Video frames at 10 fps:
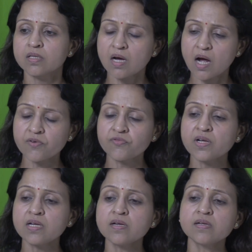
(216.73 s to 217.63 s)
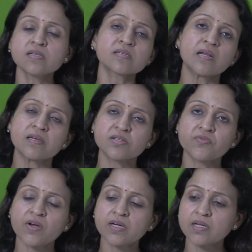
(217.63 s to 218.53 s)
the heart failure is
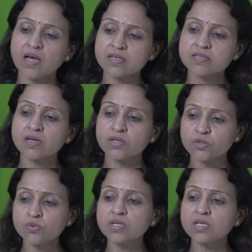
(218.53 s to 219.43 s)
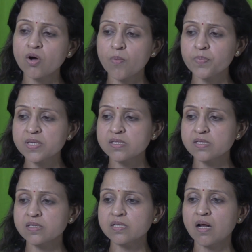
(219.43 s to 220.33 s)
classified as acute
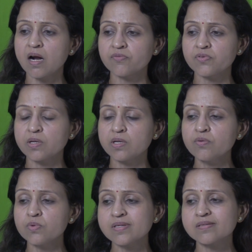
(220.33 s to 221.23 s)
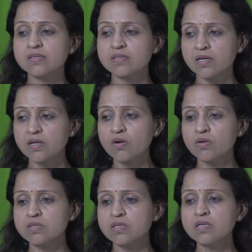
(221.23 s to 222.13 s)
decompensated heart failure, which is a sudden
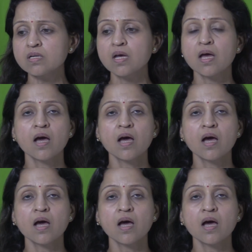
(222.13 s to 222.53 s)
onset